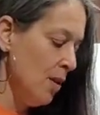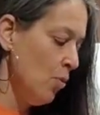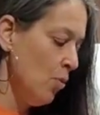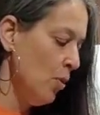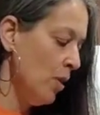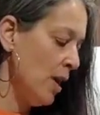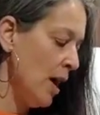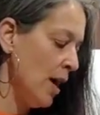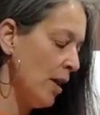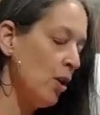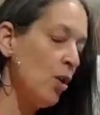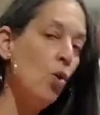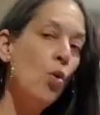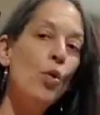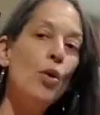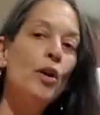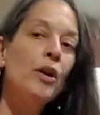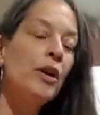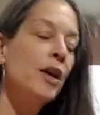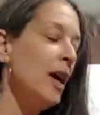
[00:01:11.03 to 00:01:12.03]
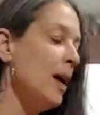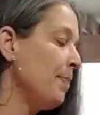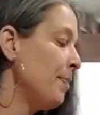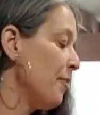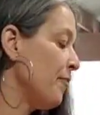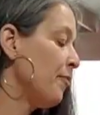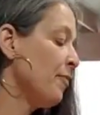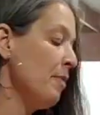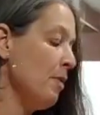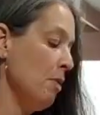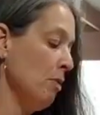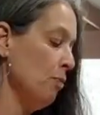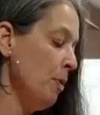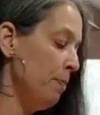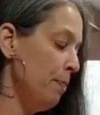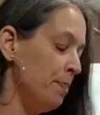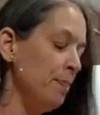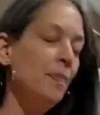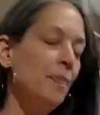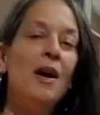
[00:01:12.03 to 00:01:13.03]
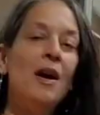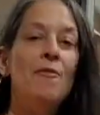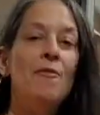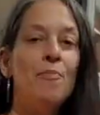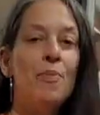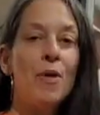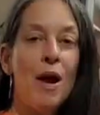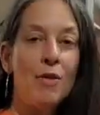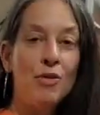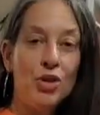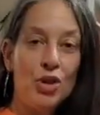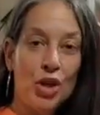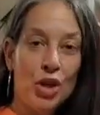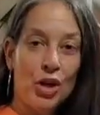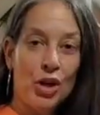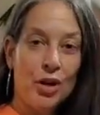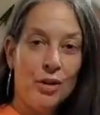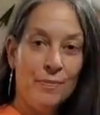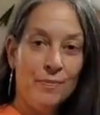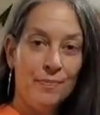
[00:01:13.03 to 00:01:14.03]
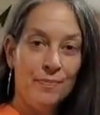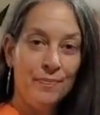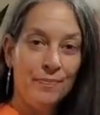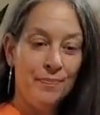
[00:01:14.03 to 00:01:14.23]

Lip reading: We got a 1/4 cup of brown sugar.